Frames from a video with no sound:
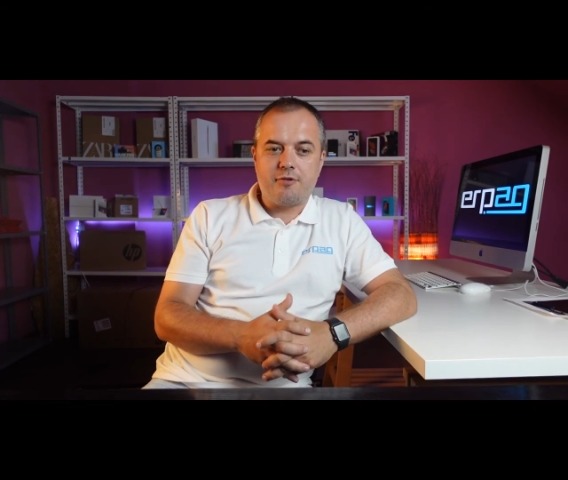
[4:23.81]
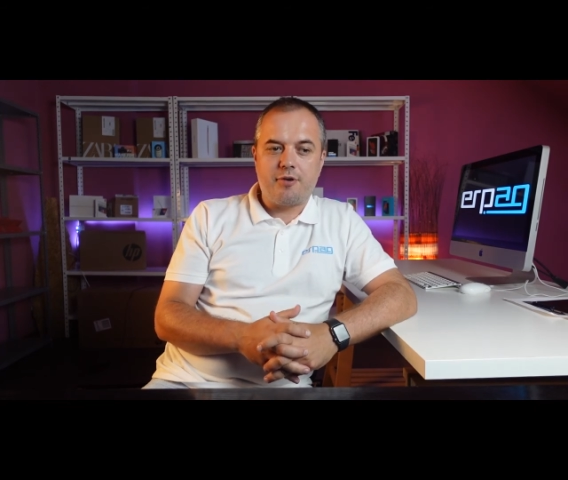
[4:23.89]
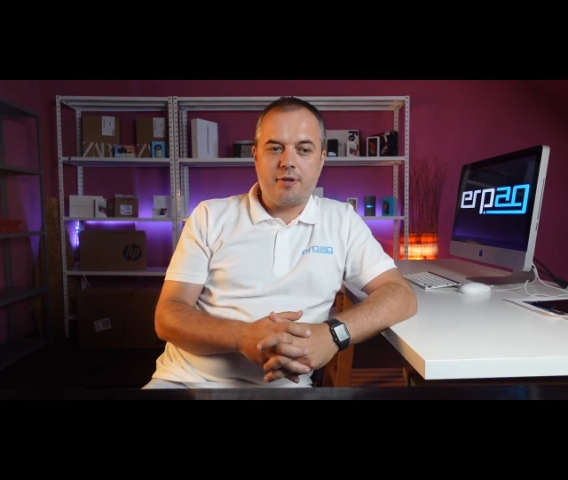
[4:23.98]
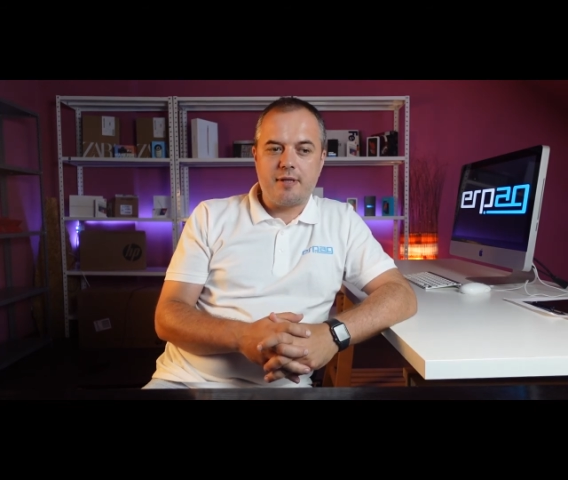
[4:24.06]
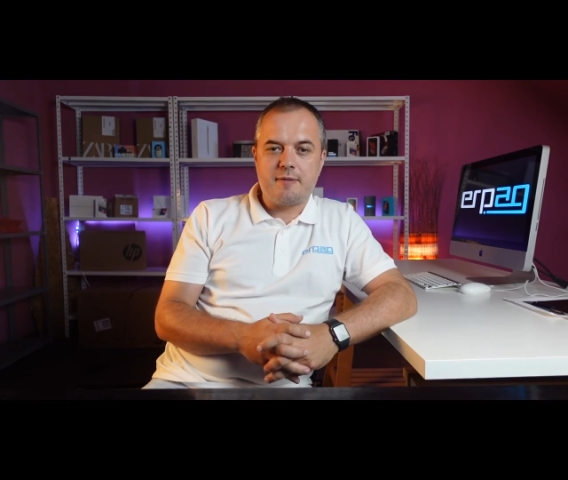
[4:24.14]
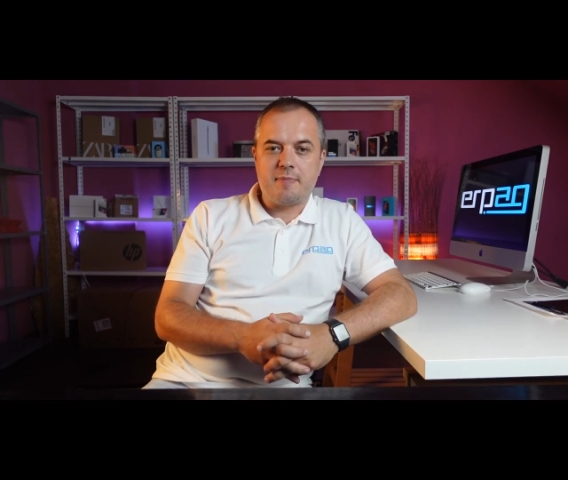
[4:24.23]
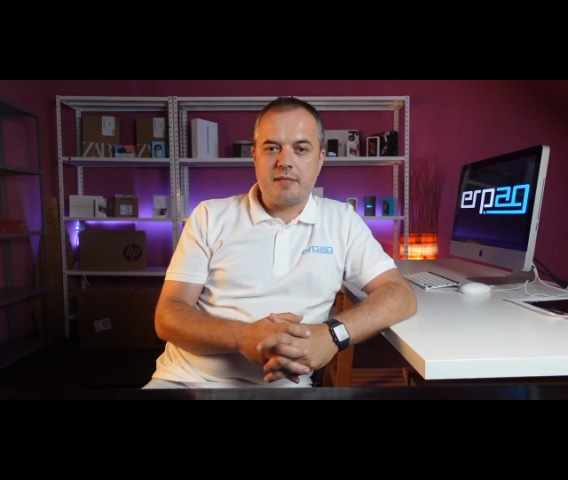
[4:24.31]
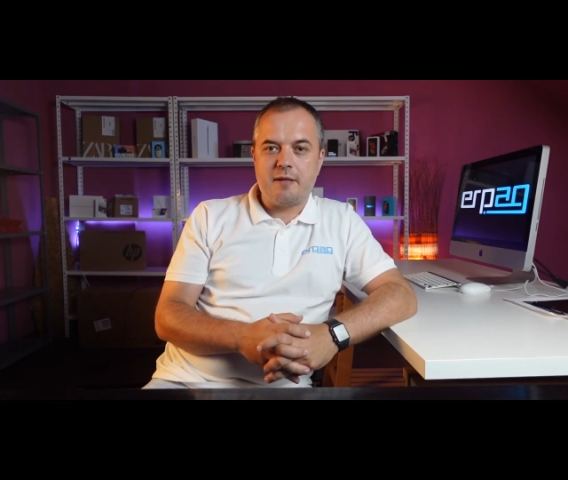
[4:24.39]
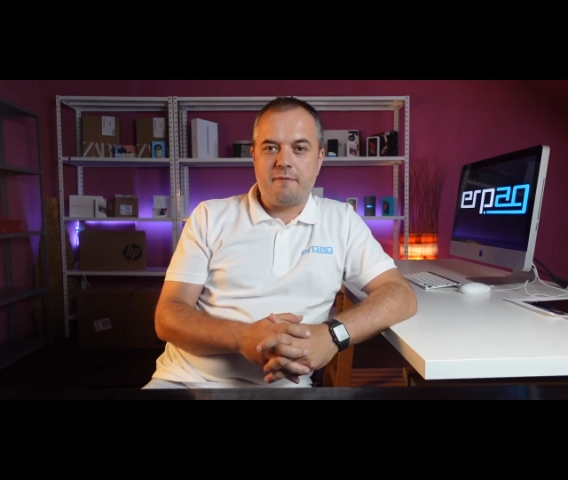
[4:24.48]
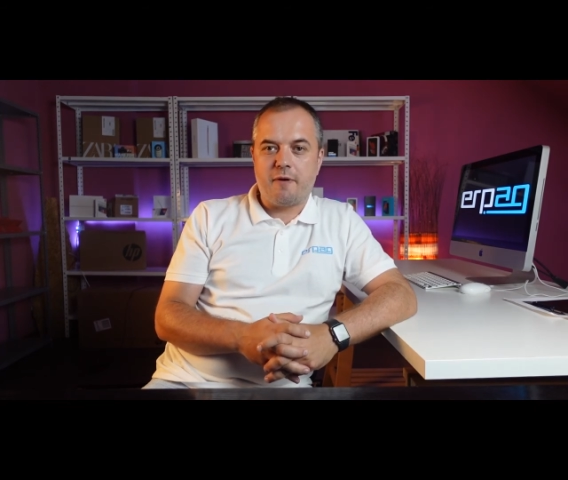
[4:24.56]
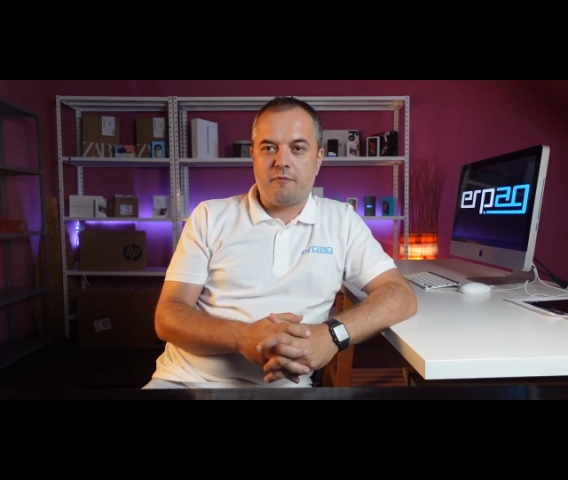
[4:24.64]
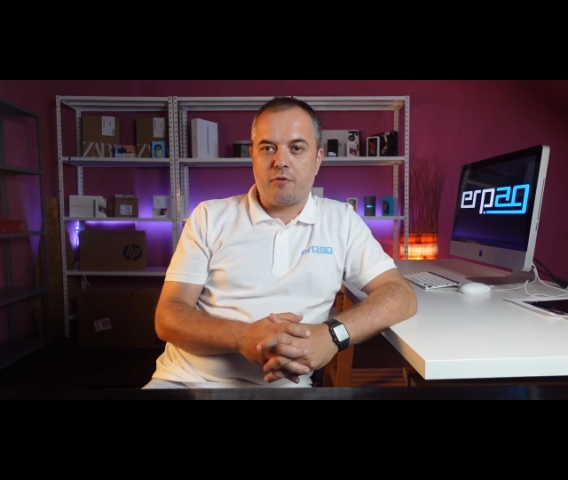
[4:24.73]
really
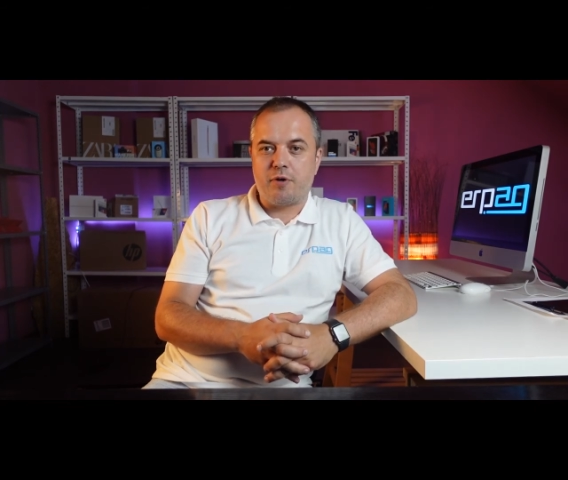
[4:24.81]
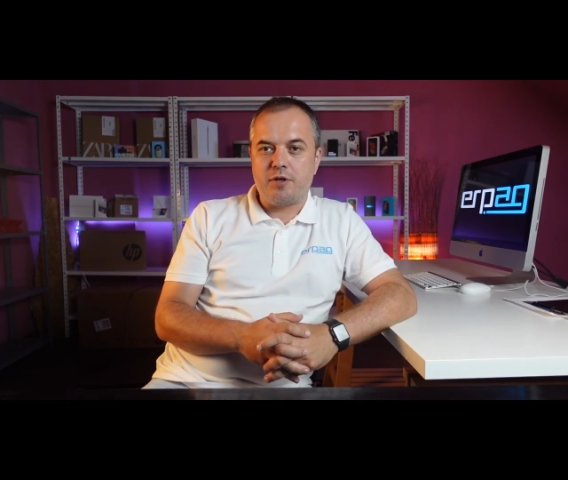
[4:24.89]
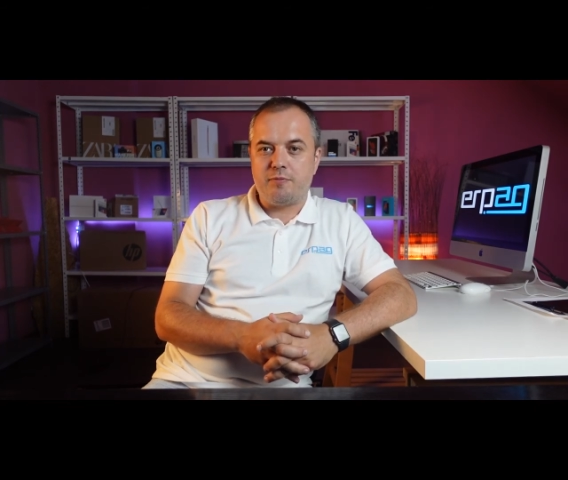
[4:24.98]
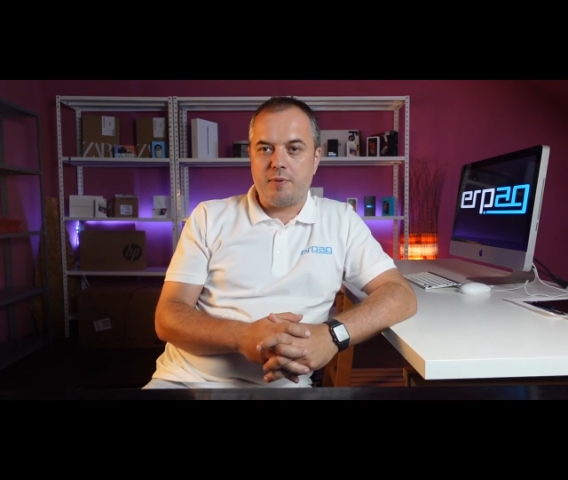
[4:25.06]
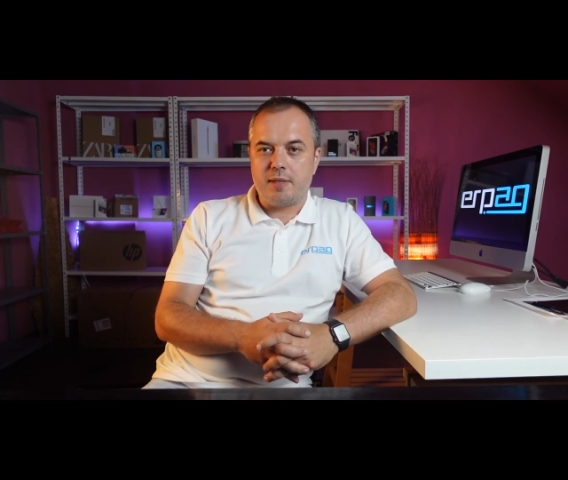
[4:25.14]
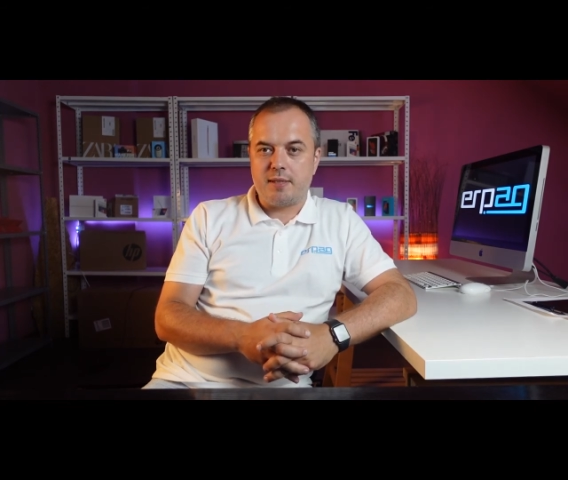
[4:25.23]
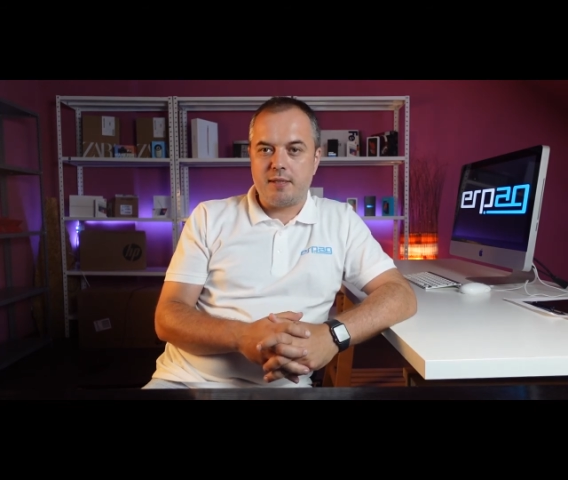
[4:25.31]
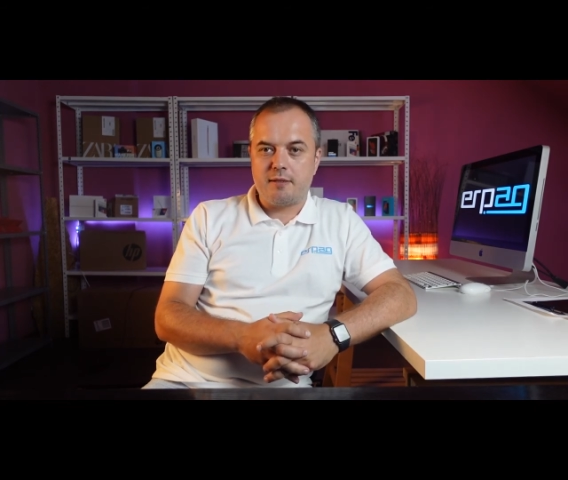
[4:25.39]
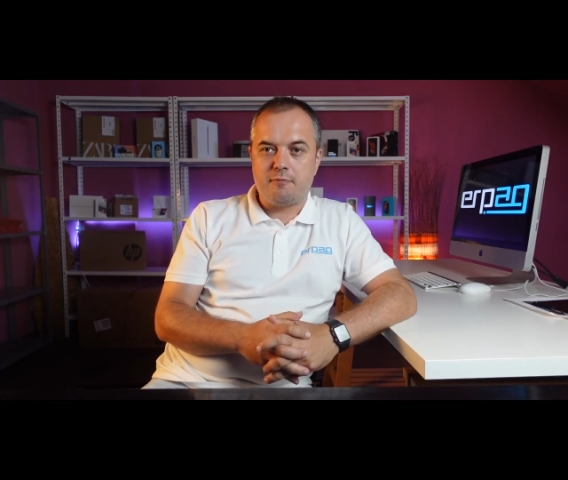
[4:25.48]
specific for each business.